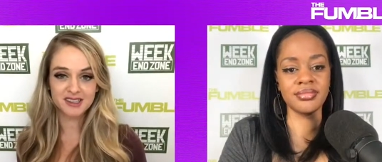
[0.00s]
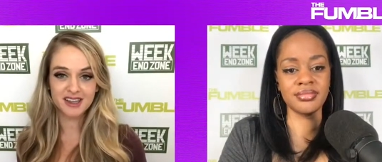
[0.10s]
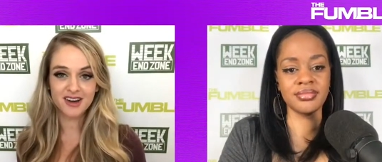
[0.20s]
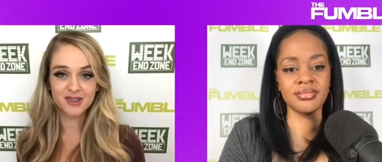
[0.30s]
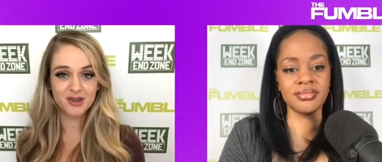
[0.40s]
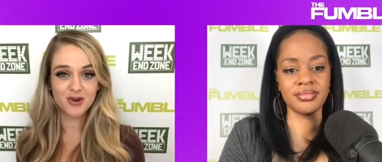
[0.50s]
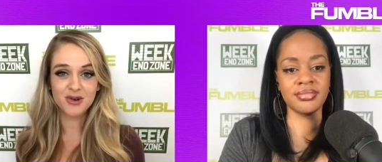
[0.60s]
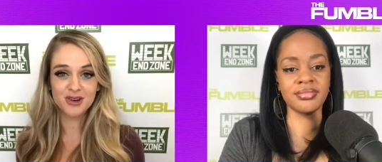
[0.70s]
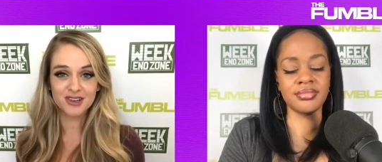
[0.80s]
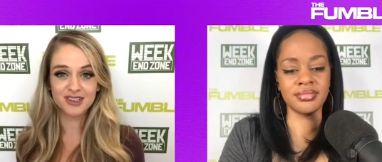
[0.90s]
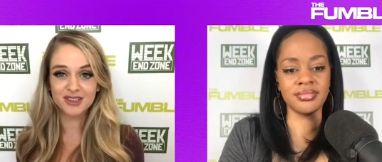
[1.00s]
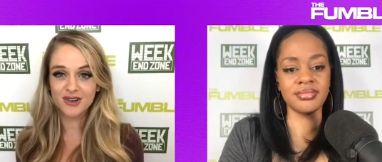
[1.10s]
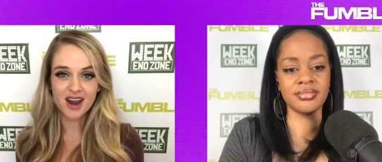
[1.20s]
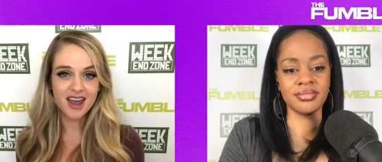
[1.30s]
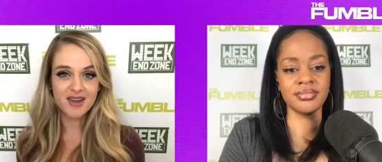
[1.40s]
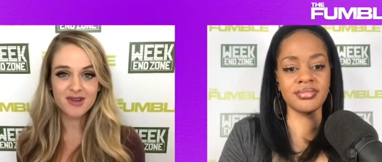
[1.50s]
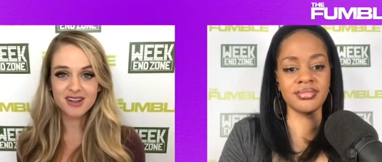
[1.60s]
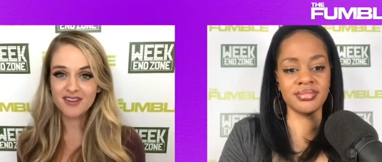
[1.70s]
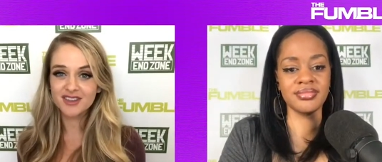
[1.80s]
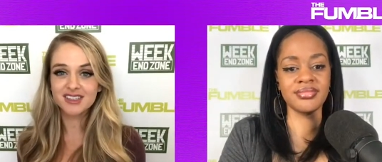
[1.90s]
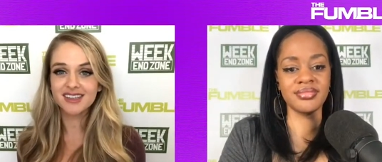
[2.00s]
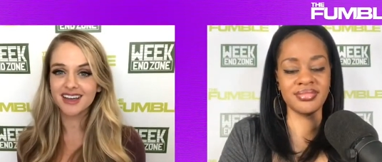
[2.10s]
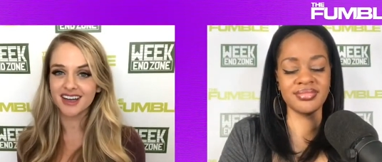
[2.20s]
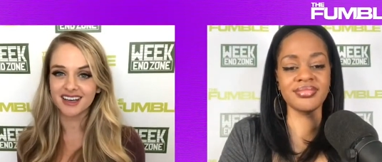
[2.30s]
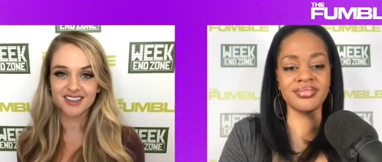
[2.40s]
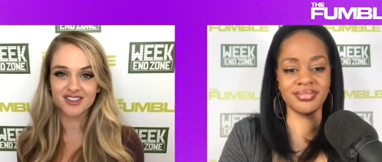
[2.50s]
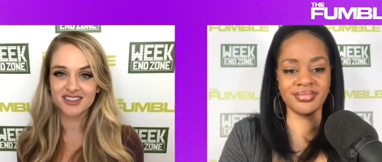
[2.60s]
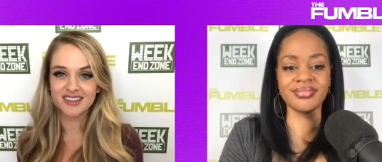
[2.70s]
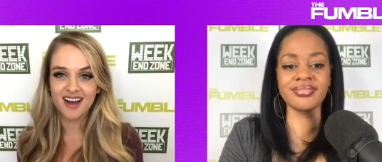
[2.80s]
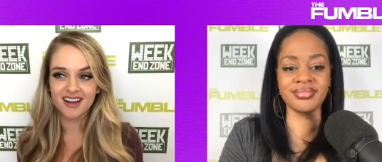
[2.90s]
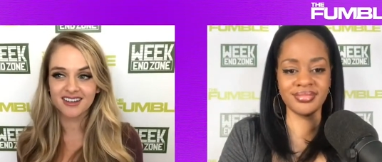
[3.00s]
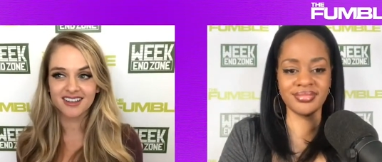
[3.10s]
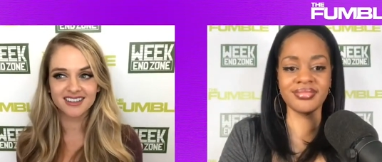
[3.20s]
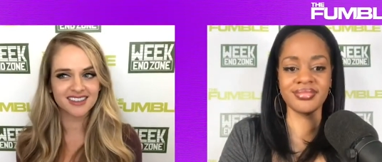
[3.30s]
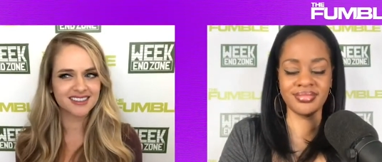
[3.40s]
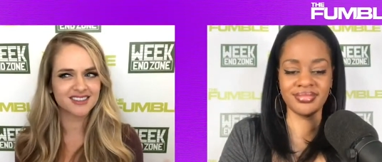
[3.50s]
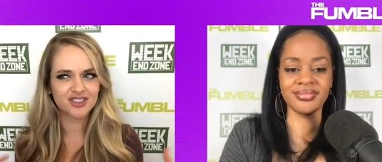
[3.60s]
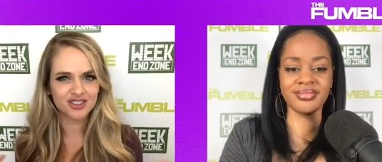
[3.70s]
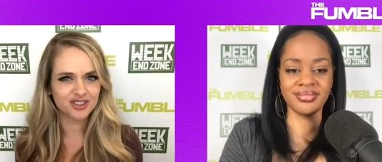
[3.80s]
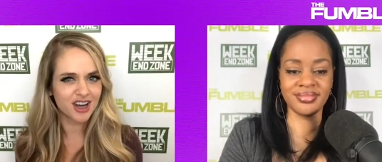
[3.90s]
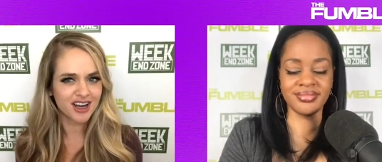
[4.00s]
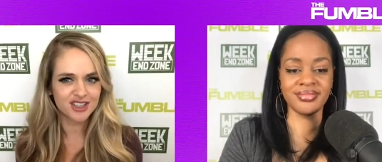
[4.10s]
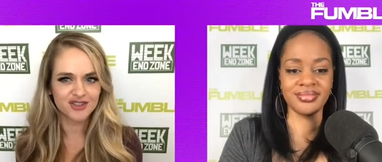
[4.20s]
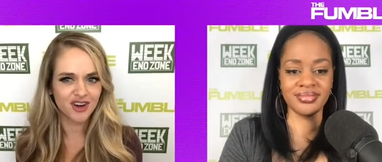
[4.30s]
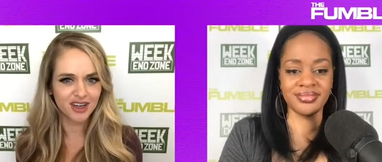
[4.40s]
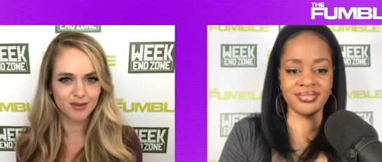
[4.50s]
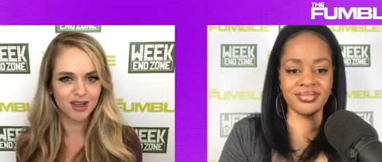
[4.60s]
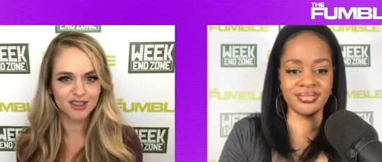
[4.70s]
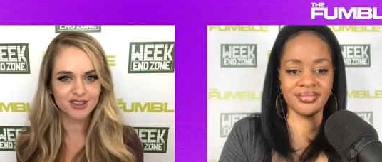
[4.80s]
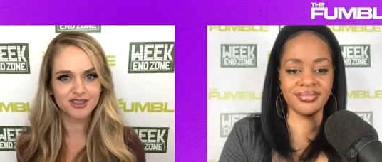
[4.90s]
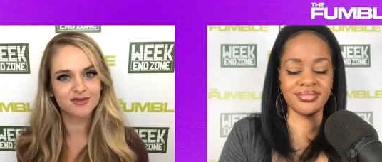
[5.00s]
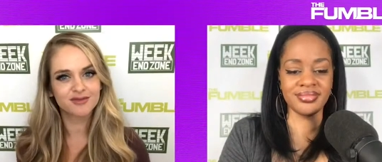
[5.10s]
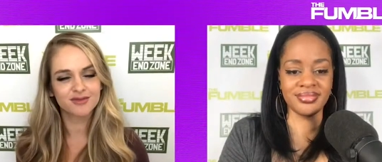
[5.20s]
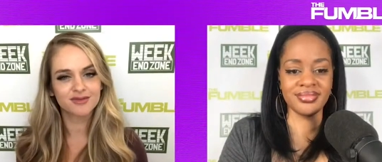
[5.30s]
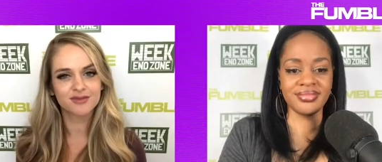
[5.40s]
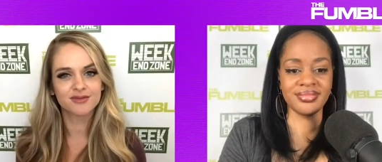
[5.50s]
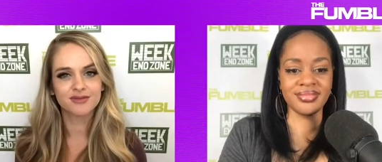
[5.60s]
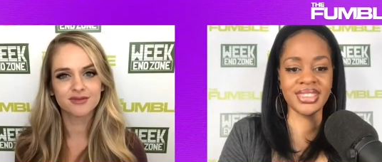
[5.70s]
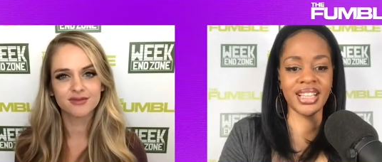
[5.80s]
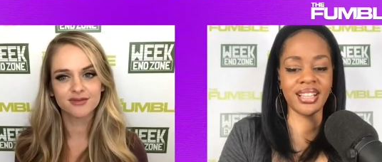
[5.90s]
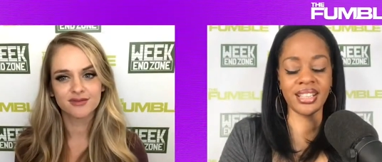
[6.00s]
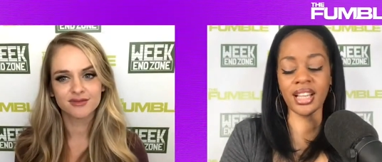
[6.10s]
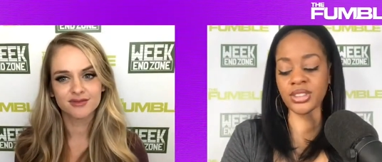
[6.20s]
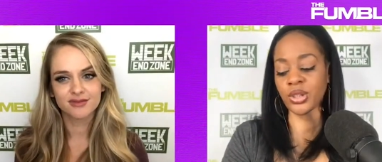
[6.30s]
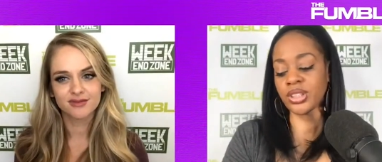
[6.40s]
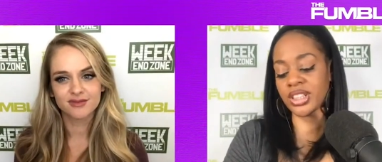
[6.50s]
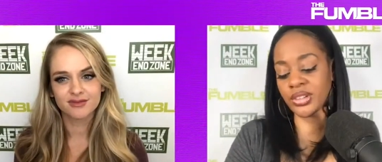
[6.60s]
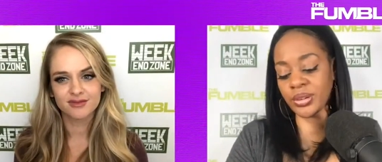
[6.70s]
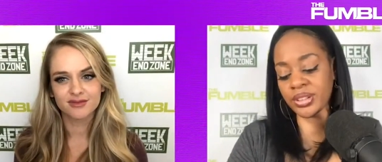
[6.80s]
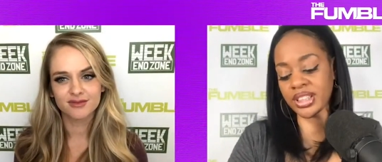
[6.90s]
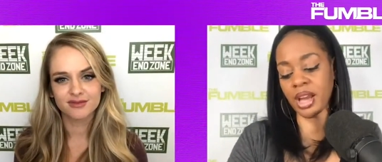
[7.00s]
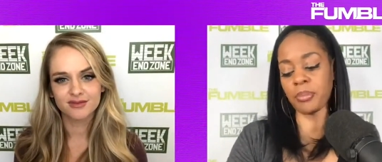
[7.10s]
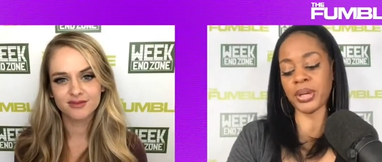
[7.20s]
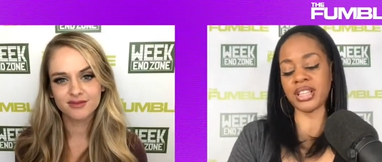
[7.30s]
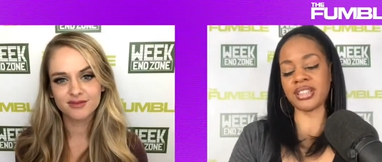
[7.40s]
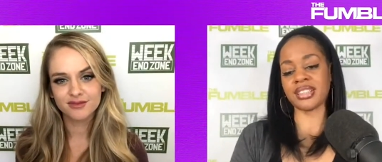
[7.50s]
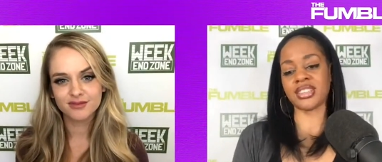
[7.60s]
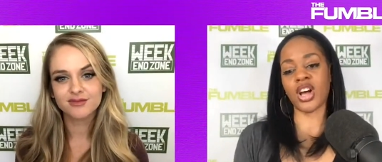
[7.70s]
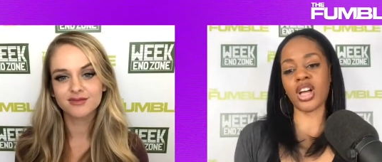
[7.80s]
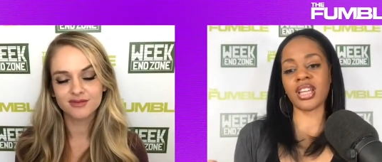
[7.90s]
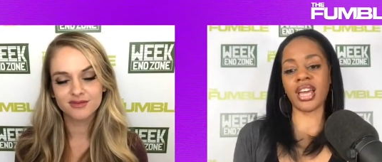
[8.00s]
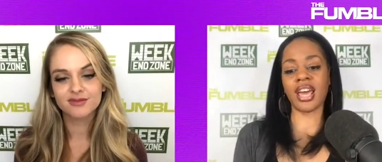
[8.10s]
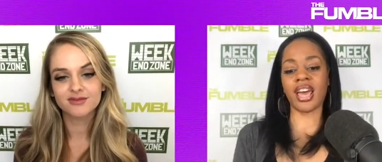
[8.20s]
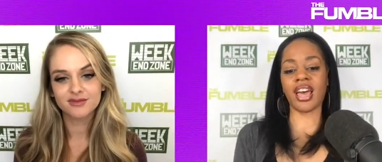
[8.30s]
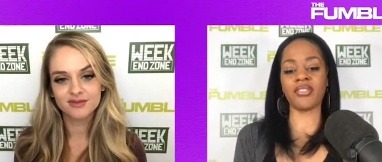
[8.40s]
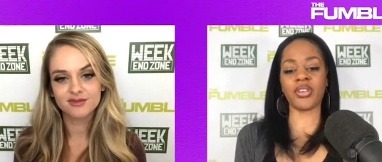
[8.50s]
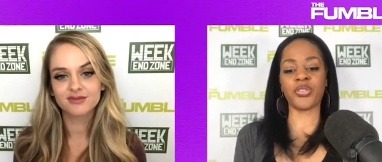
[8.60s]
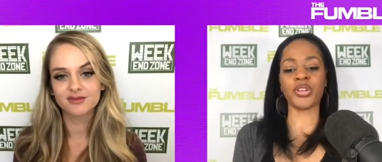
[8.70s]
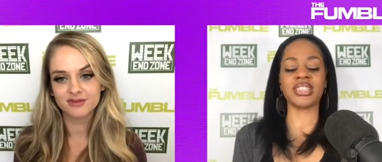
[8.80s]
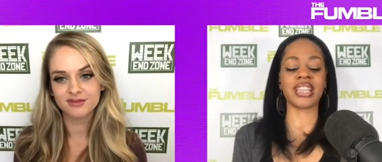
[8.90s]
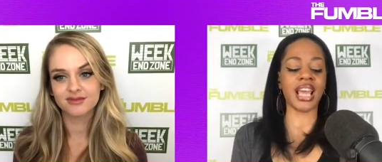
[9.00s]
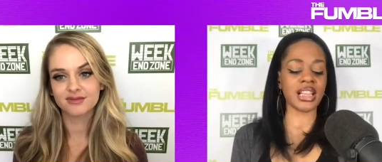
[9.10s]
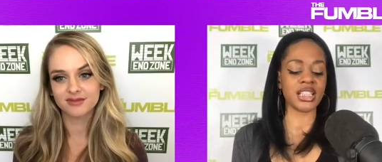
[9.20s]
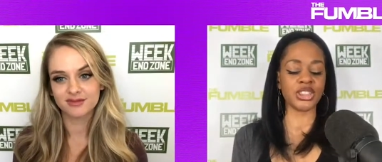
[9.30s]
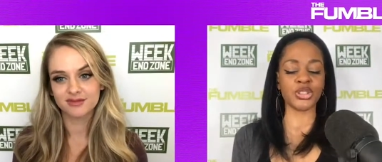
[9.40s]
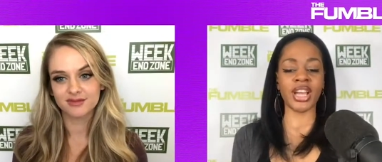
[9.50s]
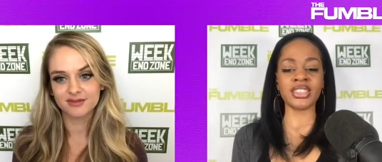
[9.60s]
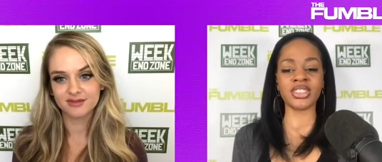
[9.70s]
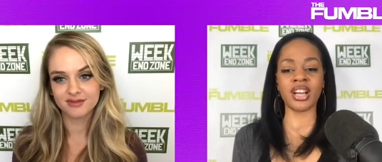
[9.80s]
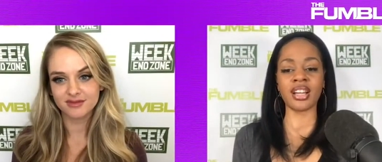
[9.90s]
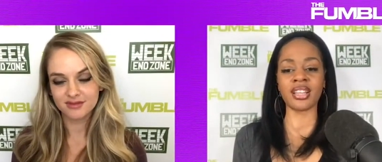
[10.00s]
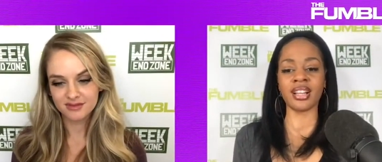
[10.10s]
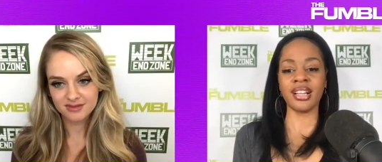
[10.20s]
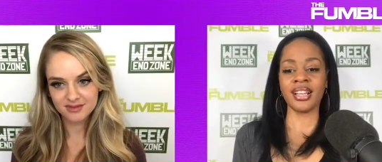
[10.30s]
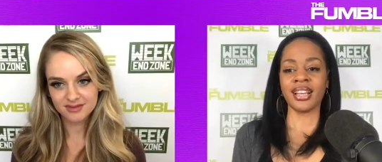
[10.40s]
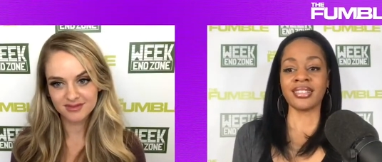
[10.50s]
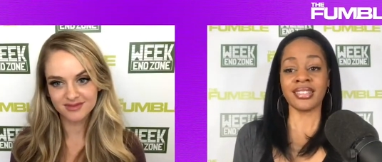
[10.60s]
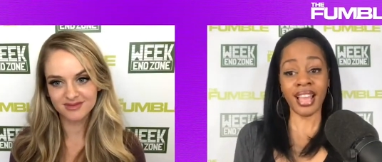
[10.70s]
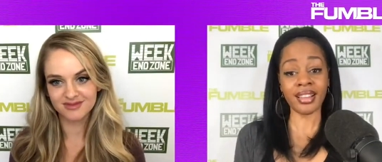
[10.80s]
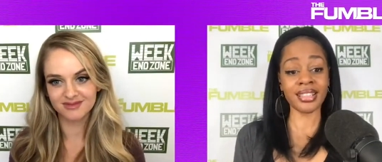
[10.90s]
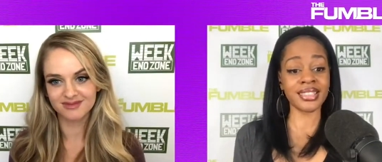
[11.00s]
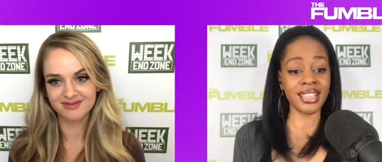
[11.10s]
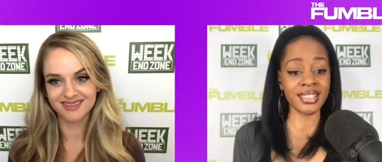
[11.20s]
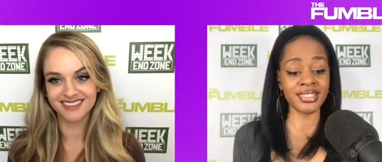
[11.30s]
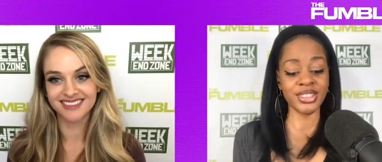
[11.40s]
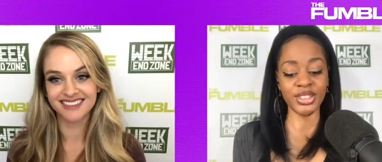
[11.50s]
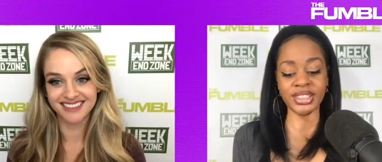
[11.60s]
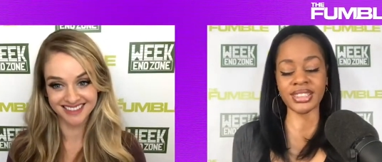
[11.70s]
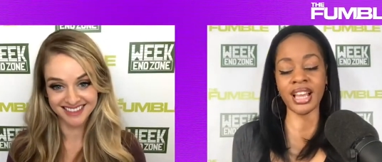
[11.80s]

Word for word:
Speaker 1: Blake's there is cool. It's great. We love to see it. It's just not, it doesn't change very much.
Speaker 2: Yeah, I totally agree with that. But that's all I have for this athlete trash talk. Now let's get into